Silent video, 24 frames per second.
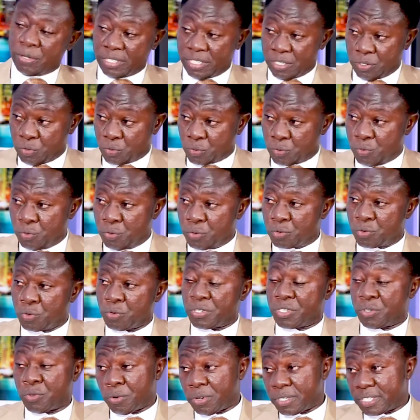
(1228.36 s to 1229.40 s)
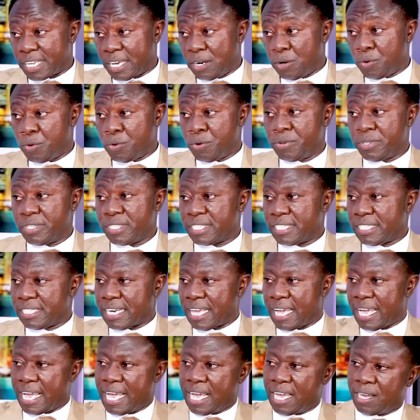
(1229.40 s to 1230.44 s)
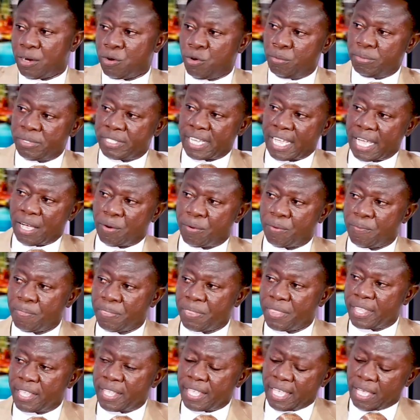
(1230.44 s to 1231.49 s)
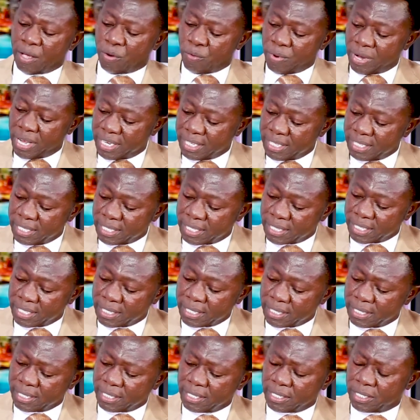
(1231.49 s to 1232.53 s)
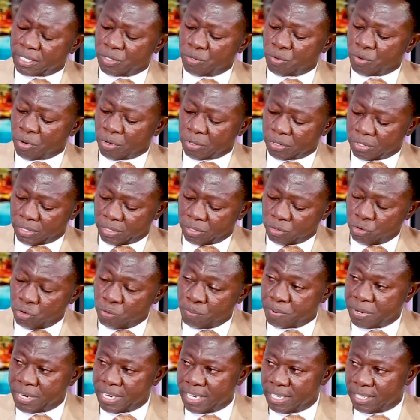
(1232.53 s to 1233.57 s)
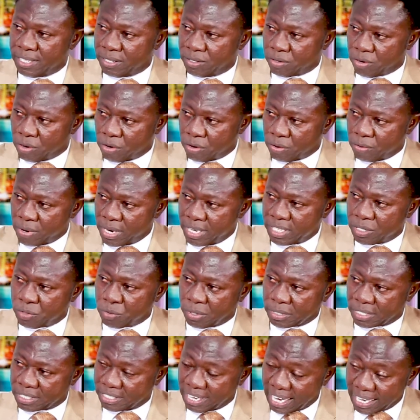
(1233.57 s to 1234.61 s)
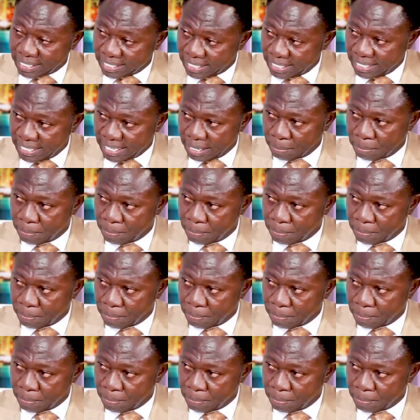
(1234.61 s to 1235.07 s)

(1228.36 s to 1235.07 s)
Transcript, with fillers: in school, so she was alone in her hometown. Mm -hmm. And when she was opening or when she was crashing them,